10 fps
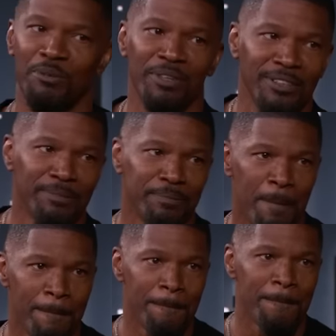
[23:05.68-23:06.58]
That is
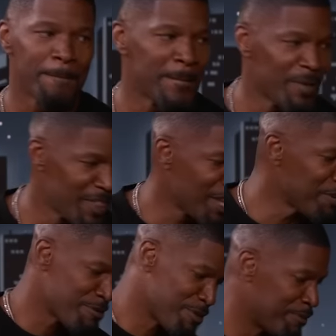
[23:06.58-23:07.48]
correct, Jamie Foxx.
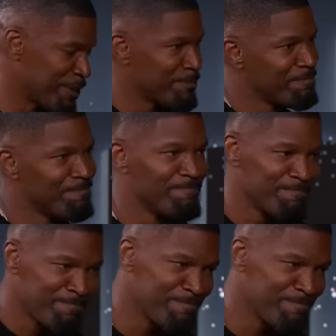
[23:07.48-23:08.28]
You don't